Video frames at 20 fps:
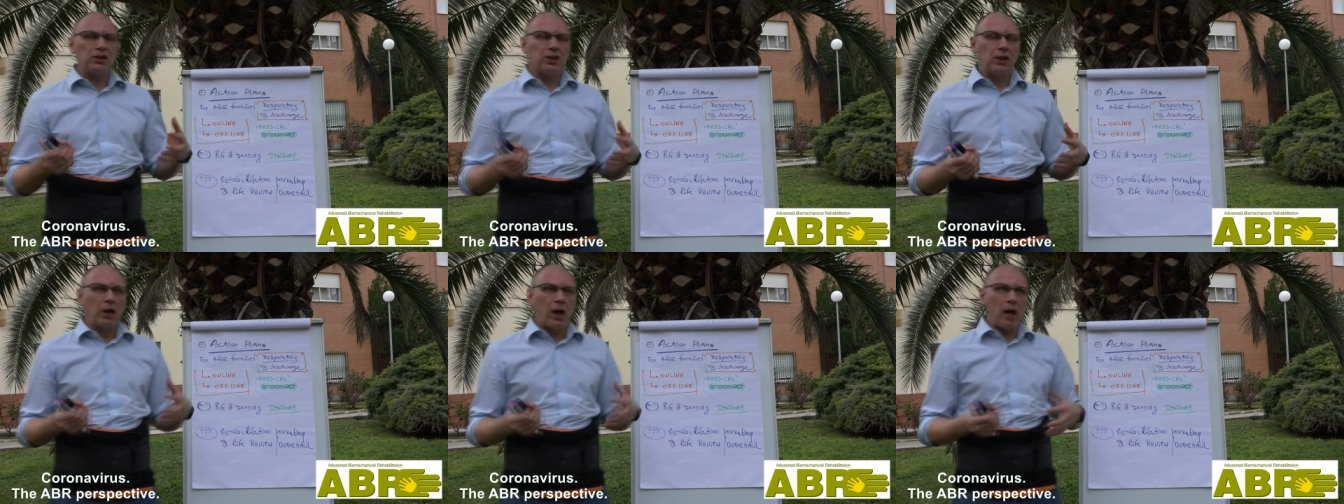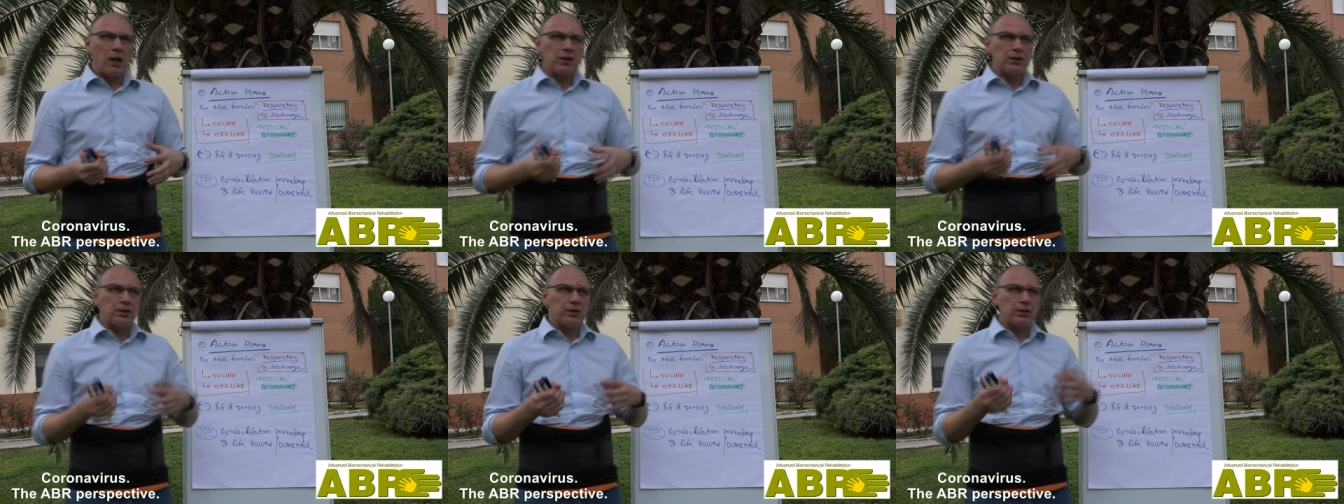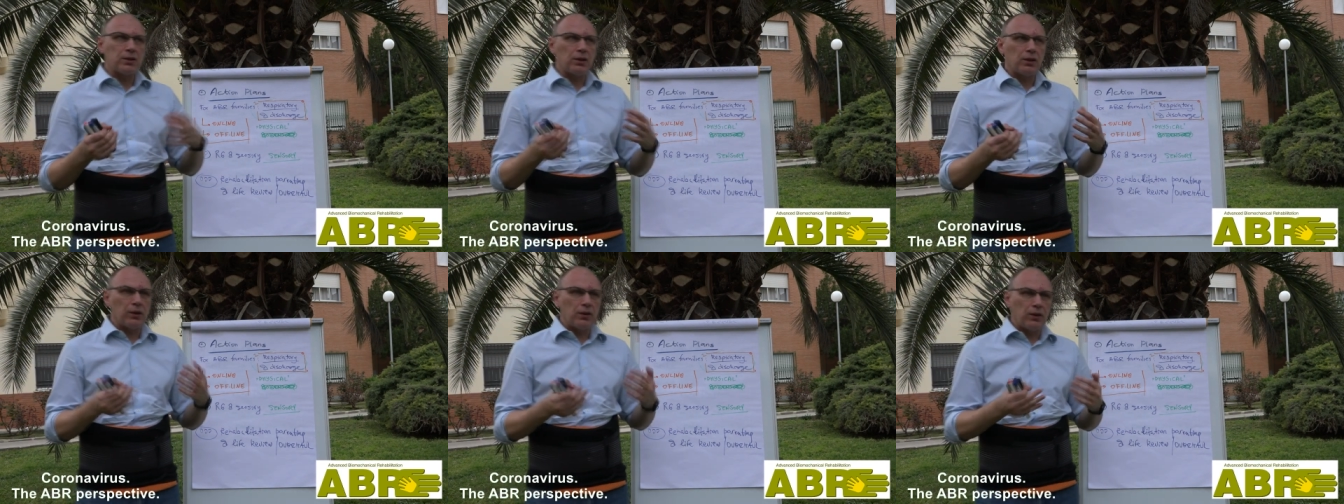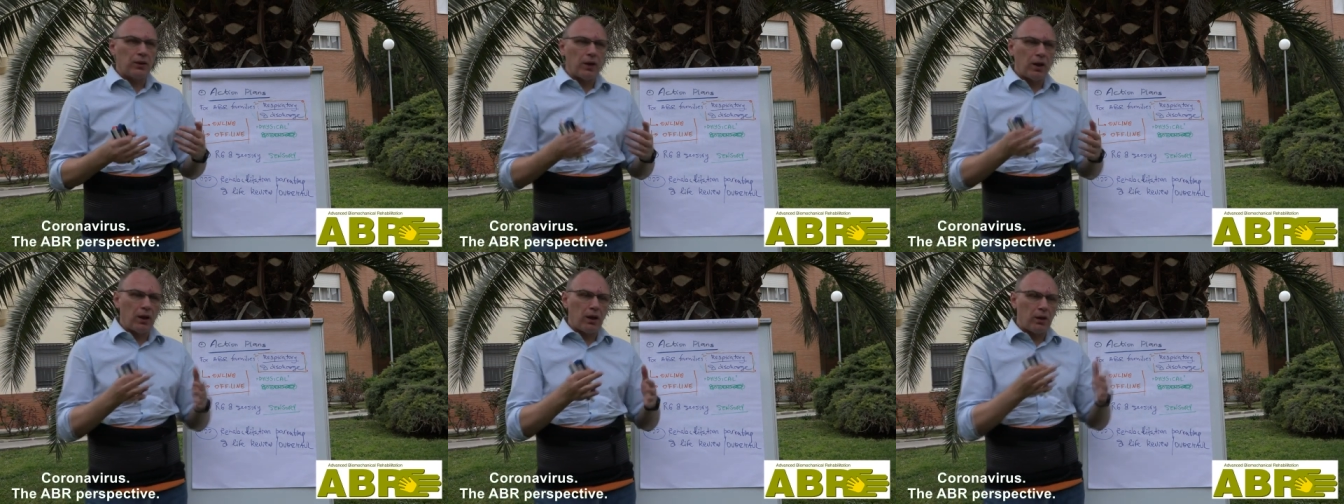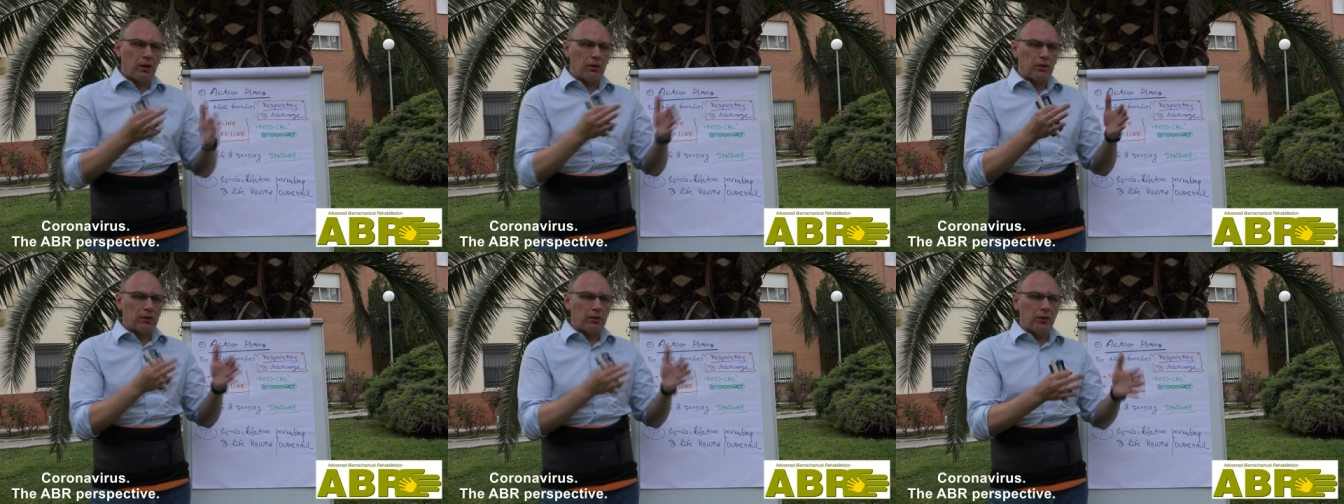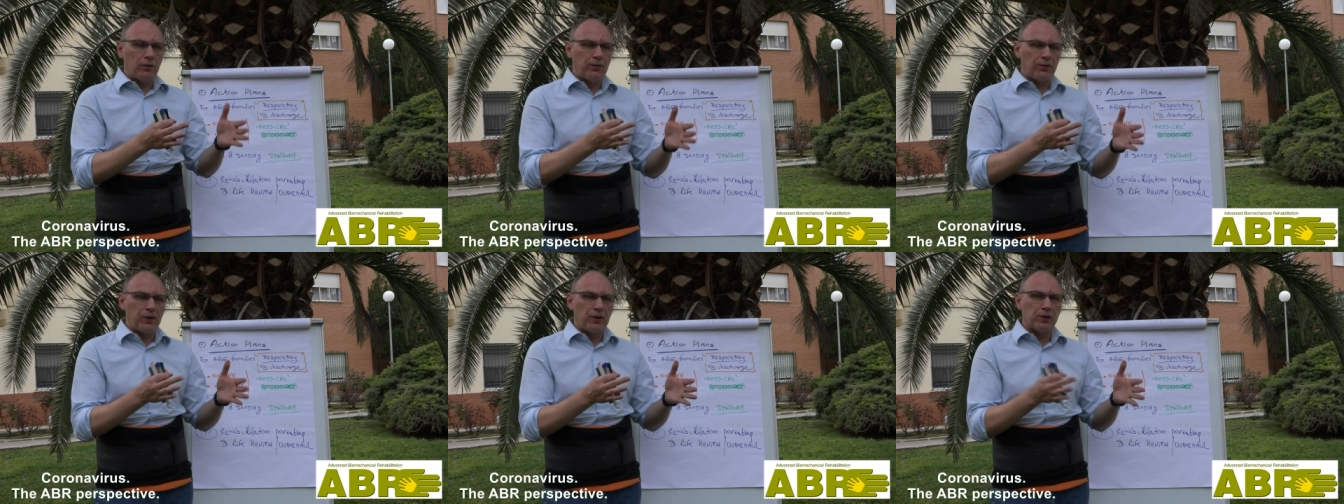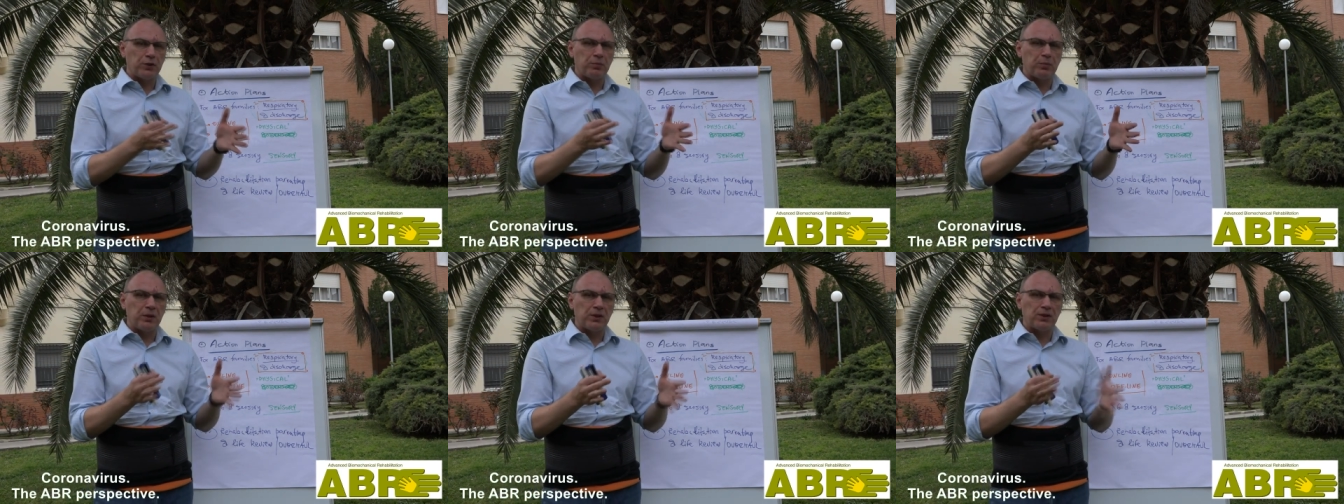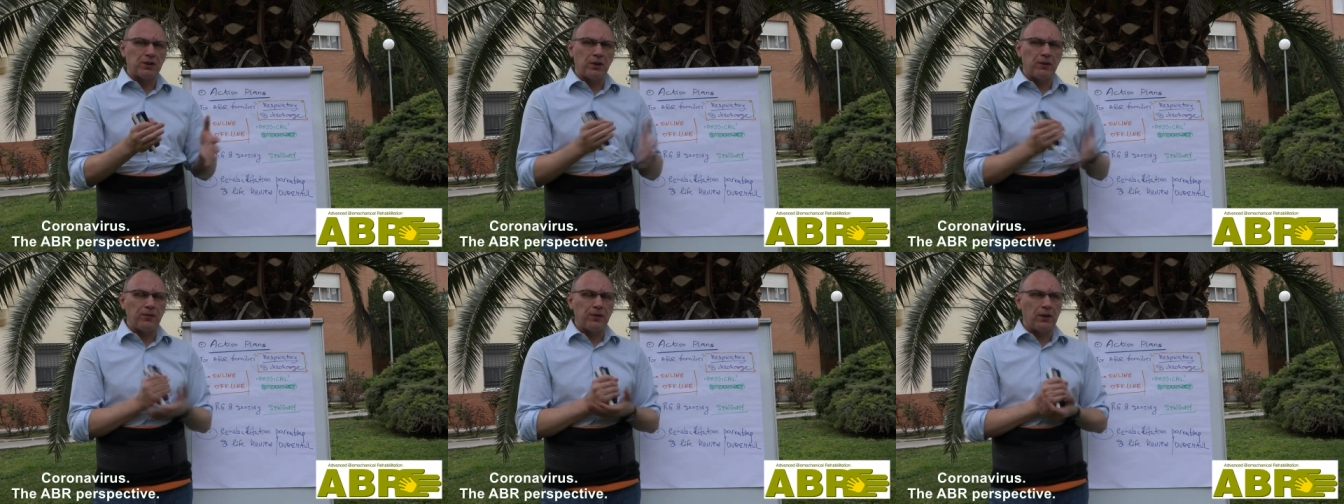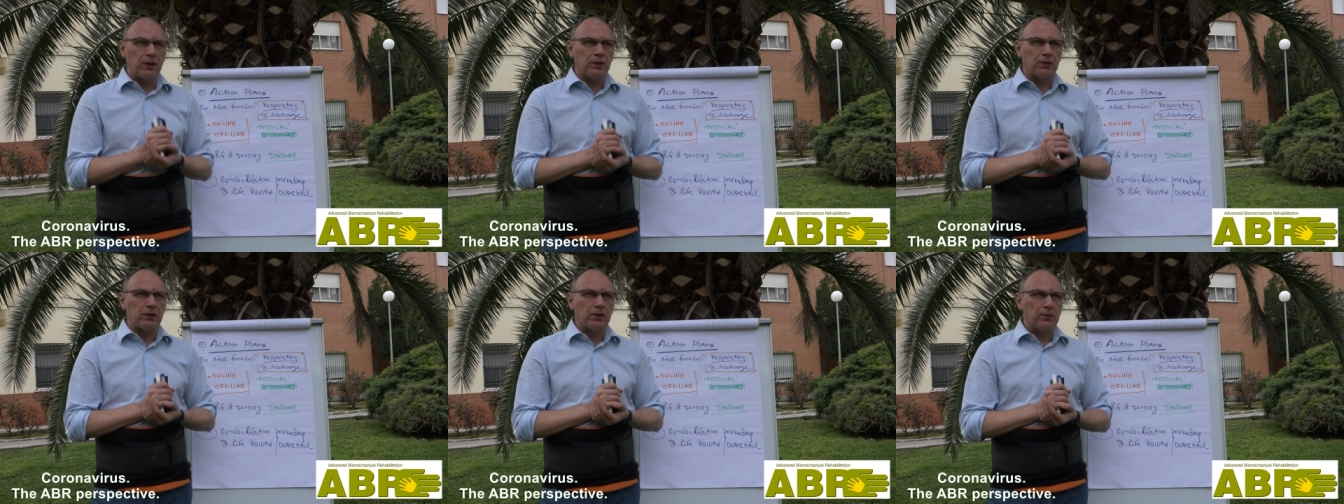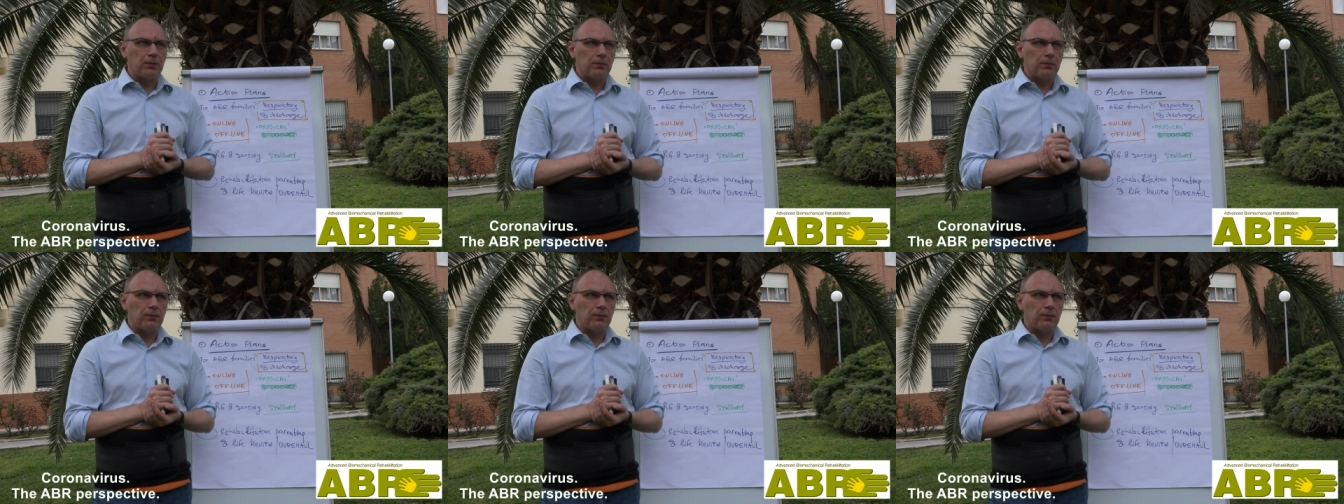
discuss the different specifics